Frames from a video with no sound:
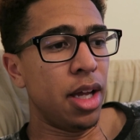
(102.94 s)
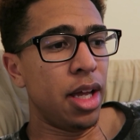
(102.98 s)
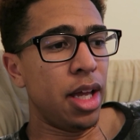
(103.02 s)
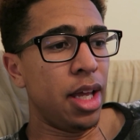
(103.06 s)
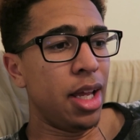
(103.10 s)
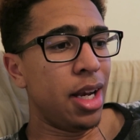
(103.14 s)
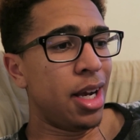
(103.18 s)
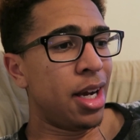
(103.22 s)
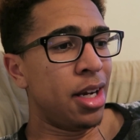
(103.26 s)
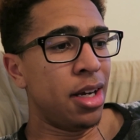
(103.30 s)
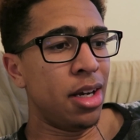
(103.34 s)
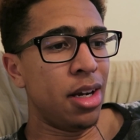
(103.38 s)

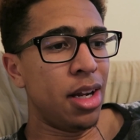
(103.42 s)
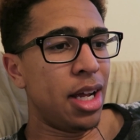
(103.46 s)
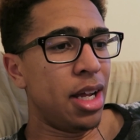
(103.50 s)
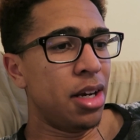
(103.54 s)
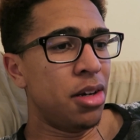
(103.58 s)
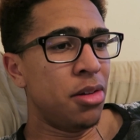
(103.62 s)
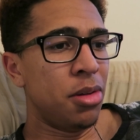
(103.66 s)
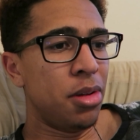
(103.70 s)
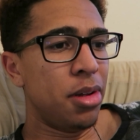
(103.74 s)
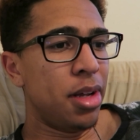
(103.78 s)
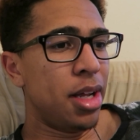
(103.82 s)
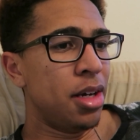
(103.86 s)
I
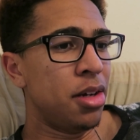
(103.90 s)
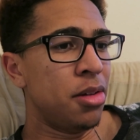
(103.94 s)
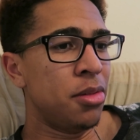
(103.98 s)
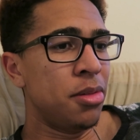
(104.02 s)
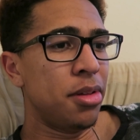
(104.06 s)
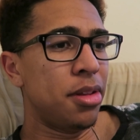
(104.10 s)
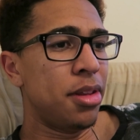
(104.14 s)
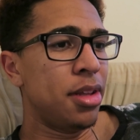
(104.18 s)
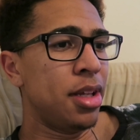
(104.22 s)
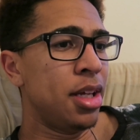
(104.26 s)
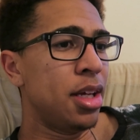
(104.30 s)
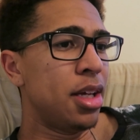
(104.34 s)

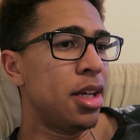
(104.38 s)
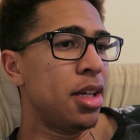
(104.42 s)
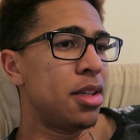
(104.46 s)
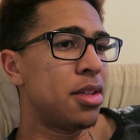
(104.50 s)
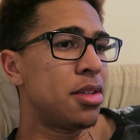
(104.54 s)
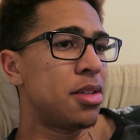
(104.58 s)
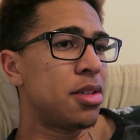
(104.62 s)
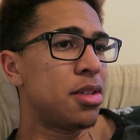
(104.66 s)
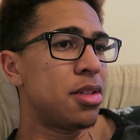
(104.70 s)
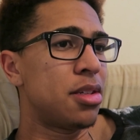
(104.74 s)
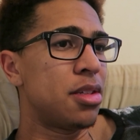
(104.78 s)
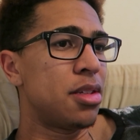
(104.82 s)
don't think
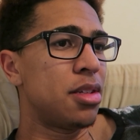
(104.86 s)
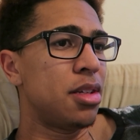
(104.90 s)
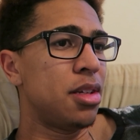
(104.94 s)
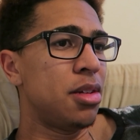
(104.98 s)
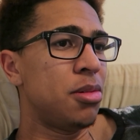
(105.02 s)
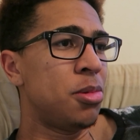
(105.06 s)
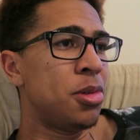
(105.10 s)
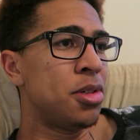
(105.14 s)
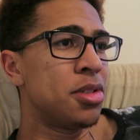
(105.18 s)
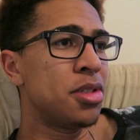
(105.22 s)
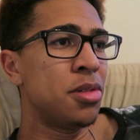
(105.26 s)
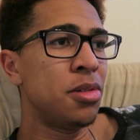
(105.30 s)
it
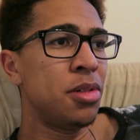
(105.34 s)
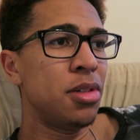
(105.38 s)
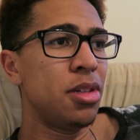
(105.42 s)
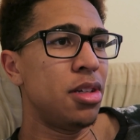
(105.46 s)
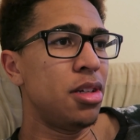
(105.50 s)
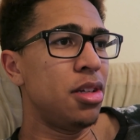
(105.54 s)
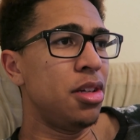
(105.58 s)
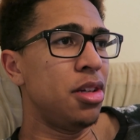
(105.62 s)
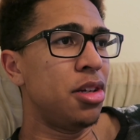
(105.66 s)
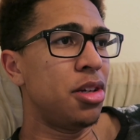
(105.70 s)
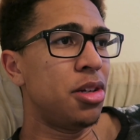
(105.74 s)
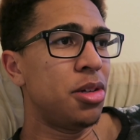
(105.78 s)
wasn't,
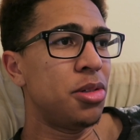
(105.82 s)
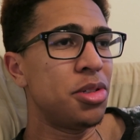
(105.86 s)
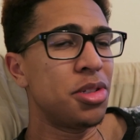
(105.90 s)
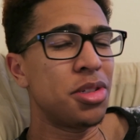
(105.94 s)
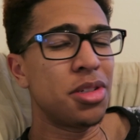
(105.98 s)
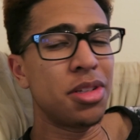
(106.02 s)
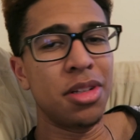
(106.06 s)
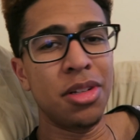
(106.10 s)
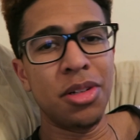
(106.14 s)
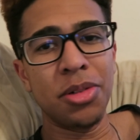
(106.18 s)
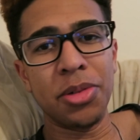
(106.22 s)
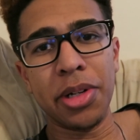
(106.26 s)
you know,
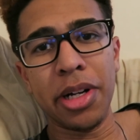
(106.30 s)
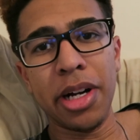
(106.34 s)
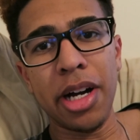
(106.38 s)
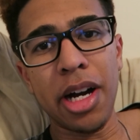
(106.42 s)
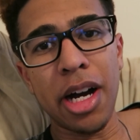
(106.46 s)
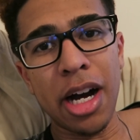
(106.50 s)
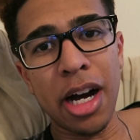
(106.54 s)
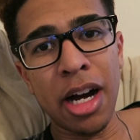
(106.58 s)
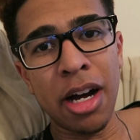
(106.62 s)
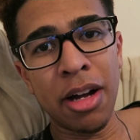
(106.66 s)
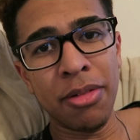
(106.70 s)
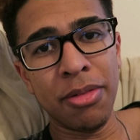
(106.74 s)
just a little
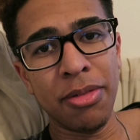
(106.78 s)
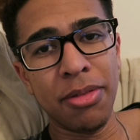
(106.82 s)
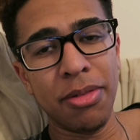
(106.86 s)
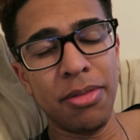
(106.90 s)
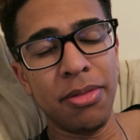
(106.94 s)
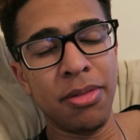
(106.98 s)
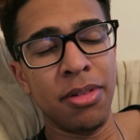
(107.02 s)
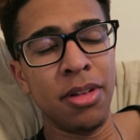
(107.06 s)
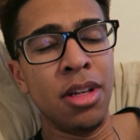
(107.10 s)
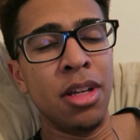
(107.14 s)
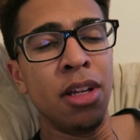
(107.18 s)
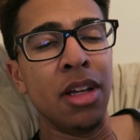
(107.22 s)

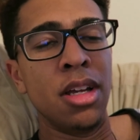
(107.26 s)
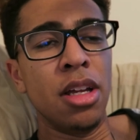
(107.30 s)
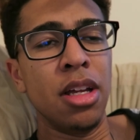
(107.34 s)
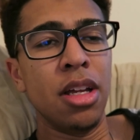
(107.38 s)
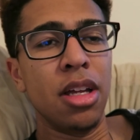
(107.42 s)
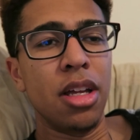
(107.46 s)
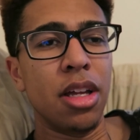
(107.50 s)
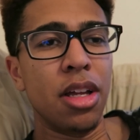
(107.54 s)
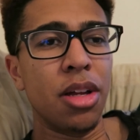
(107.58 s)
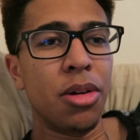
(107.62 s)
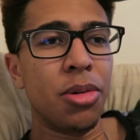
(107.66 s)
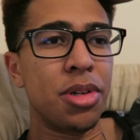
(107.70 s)
cough.
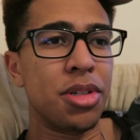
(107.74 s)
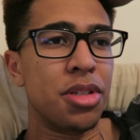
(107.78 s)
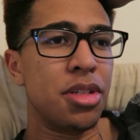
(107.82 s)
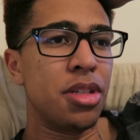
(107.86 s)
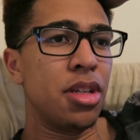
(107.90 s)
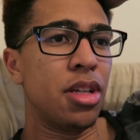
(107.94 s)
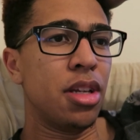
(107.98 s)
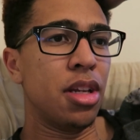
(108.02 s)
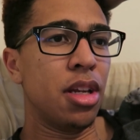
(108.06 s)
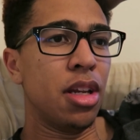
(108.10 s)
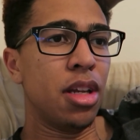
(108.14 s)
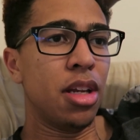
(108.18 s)
It
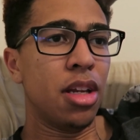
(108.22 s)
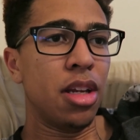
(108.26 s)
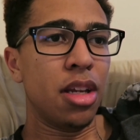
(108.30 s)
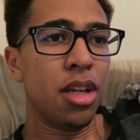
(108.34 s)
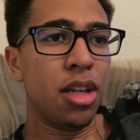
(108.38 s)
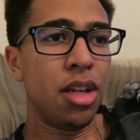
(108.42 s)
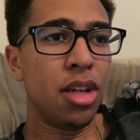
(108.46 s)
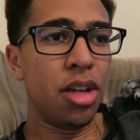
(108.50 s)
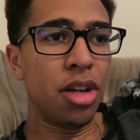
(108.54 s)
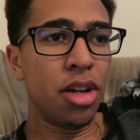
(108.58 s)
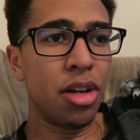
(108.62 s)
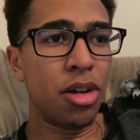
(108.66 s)
wasn't,
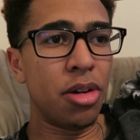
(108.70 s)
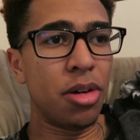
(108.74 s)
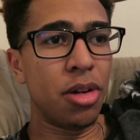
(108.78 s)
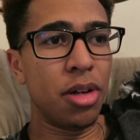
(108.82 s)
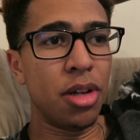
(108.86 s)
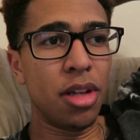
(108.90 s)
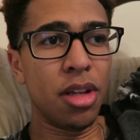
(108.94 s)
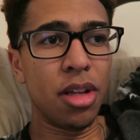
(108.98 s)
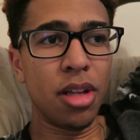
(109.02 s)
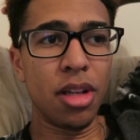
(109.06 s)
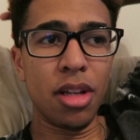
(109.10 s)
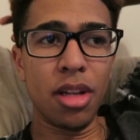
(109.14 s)
you
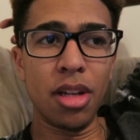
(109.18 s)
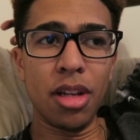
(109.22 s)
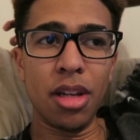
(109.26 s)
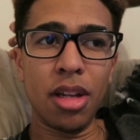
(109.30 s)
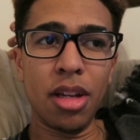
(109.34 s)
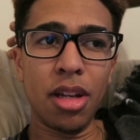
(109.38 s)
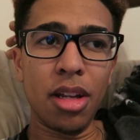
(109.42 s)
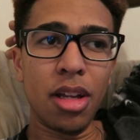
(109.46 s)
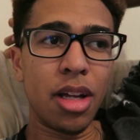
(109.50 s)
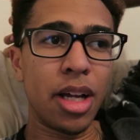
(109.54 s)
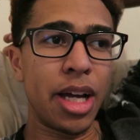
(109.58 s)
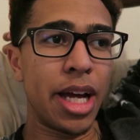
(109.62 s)
know,
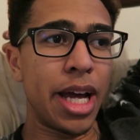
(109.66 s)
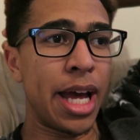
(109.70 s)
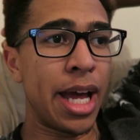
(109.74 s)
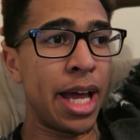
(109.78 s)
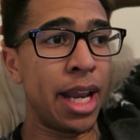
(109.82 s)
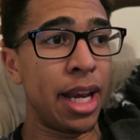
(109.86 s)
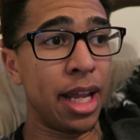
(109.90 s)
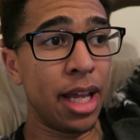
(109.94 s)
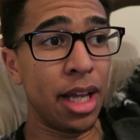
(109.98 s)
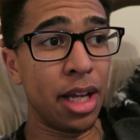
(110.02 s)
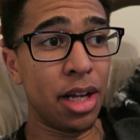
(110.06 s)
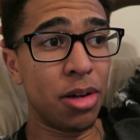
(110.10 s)
a
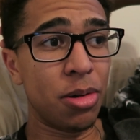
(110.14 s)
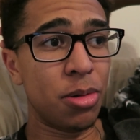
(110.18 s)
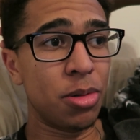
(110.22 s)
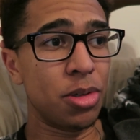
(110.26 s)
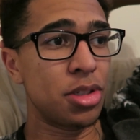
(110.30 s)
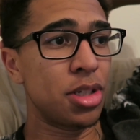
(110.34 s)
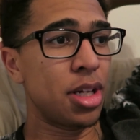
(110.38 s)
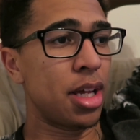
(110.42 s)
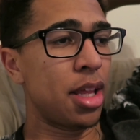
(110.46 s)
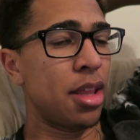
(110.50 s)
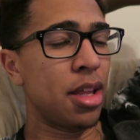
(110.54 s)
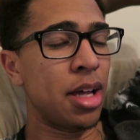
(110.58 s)
headache,
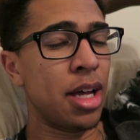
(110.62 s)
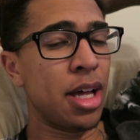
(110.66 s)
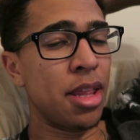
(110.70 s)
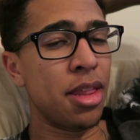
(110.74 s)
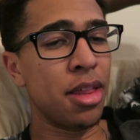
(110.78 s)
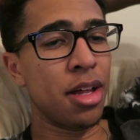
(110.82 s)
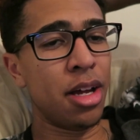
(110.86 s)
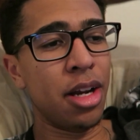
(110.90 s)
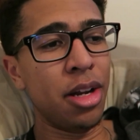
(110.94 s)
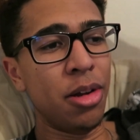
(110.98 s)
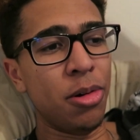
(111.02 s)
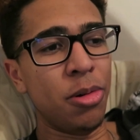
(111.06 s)
which I
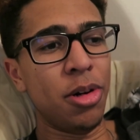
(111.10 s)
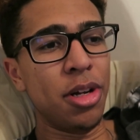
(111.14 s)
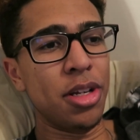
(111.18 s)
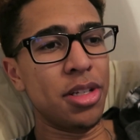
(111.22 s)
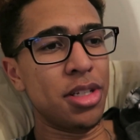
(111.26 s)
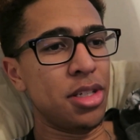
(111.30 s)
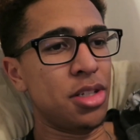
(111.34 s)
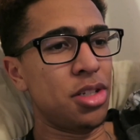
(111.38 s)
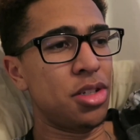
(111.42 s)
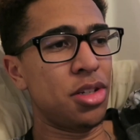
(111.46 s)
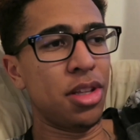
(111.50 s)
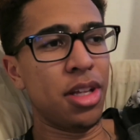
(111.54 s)
thought it
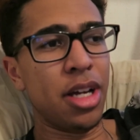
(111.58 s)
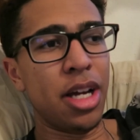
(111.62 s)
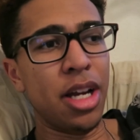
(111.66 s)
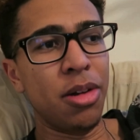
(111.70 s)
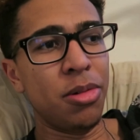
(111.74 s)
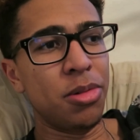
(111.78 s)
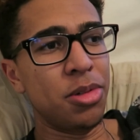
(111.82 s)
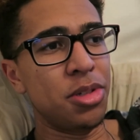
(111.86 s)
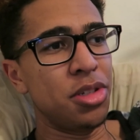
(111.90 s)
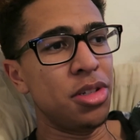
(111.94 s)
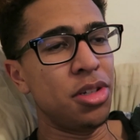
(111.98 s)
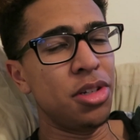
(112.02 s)
was. I just
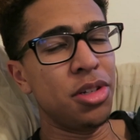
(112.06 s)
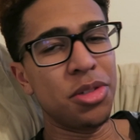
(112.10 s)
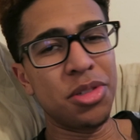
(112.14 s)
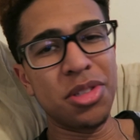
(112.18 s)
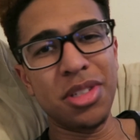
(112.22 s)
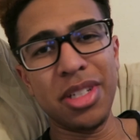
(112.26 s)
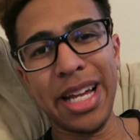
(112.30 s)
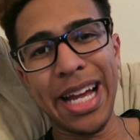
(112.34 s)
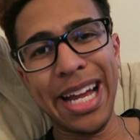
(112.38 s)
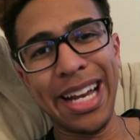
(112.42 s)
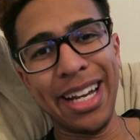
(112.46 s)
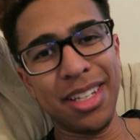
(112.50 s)
thought it was, you know,
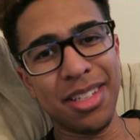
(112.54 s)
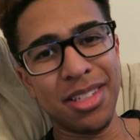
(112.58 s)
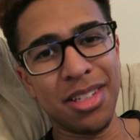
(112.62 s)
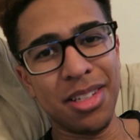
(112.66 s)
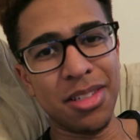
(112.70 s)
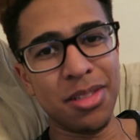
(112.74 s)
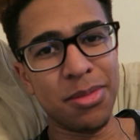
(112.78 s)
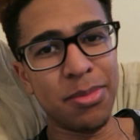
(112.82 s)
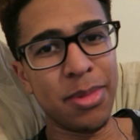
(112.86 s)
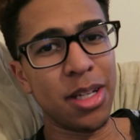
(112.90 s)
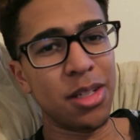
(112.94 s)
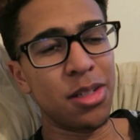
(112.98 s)

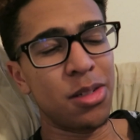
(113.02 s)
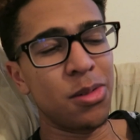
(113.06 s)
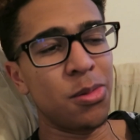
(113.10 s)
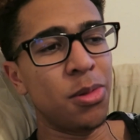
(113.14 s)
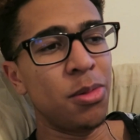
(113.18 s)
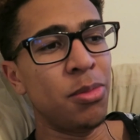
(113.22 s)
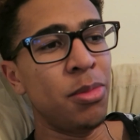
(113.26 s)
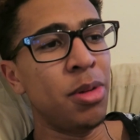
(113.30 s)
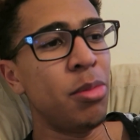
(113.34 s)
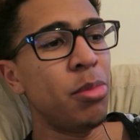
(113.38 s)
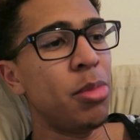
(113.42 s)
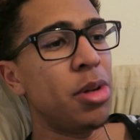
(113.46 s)
sinuses
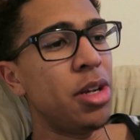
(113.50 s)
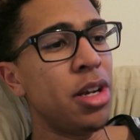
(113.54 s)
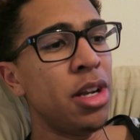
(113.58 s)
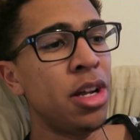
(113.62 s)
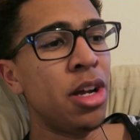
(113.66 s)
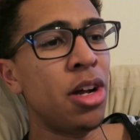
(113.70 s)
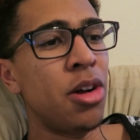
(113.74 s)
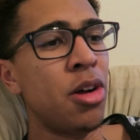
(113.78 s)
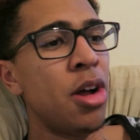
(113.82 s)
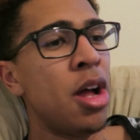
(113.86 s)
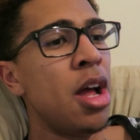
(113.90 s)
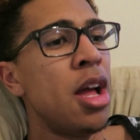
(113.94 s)
messing with me, but
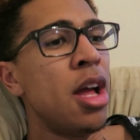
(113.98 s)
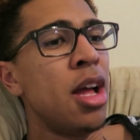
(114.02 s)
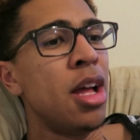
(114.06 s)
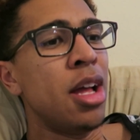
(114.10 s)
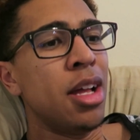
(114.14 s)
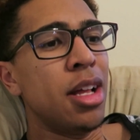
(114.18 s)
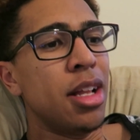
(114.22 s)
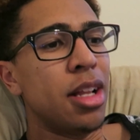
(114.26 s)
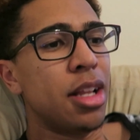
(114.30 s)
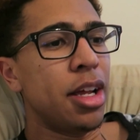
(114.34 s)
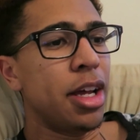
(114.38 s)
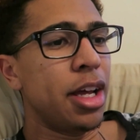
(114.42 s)
no,
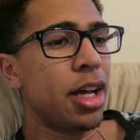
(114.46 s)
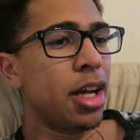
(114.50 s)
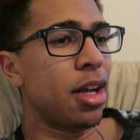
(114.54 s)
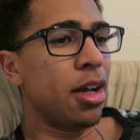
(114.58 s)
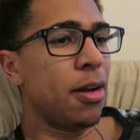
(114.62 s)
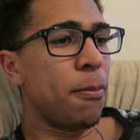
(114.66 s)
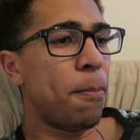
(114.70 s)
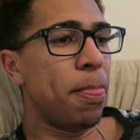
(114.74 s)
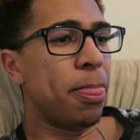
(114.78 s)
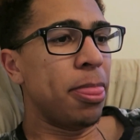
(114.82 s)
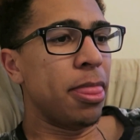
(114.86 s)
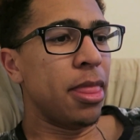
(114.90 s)

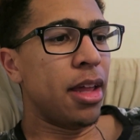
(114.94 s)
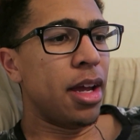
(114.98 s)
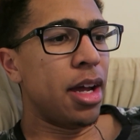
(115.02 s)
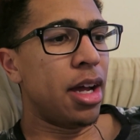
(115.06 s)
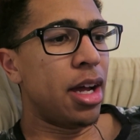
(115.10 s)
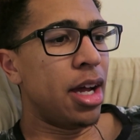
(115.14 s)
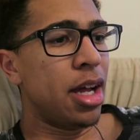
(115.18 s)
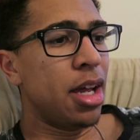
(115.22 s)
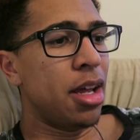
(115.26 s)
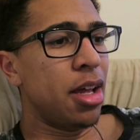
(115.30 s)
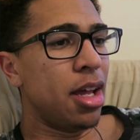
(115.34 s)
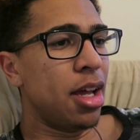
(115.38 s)
like
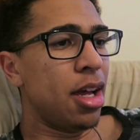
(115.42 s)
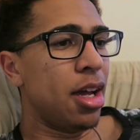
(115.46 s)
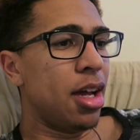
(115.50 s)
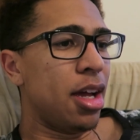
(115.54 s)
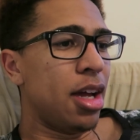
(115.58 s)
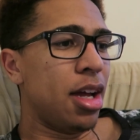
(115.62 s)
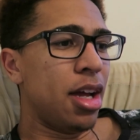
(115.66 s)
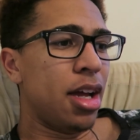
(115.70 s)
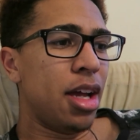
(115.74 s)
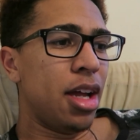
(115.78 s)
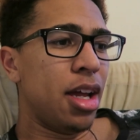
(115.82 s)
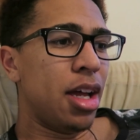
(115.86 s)
I
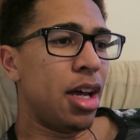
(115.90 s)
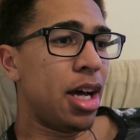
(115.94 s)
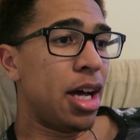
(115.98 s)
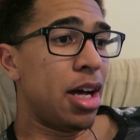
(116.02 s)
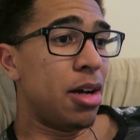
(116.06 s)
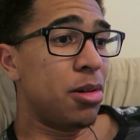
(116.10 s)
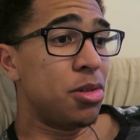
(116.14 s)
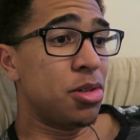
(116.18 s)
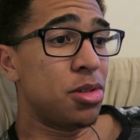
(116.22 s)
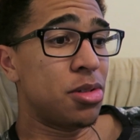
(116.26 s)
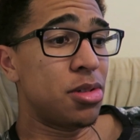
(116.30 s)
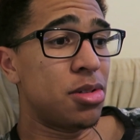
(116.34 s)

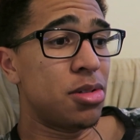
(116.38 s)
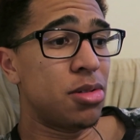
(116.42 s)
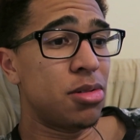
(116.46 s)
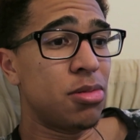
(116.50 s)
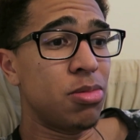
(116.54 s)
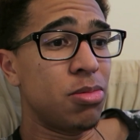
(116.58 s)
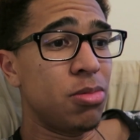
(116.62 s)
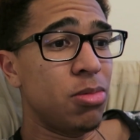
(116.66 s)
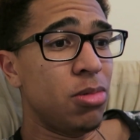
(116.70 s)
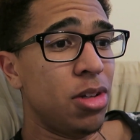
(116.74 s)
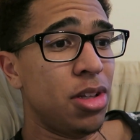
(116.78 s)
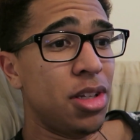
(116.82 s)

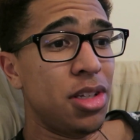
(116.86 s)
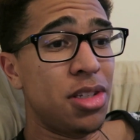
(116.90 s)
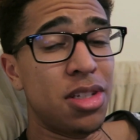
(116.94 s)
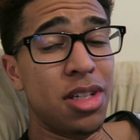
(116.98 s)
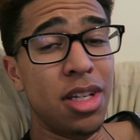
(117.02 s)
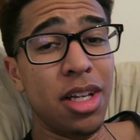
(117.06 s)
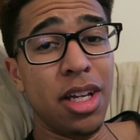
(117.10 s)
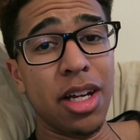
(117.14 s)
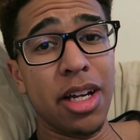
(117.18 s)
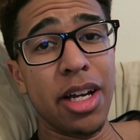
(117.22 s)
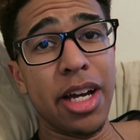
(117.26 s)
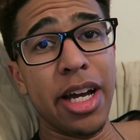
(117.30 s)
was really
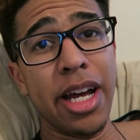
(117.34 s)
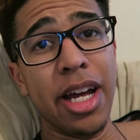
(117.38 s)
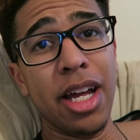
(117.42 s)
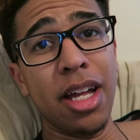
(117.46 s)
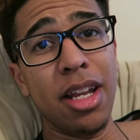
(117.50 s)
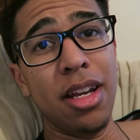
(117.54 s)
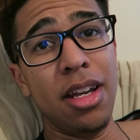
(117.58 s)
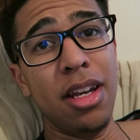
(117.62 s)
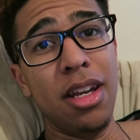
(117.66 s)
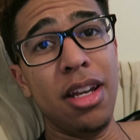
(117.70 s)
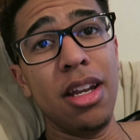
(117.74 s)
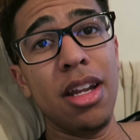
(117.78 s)
sick. I
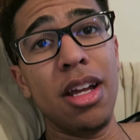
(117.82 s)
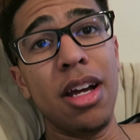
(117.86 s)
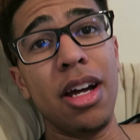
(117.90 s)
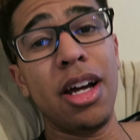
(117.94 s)
had,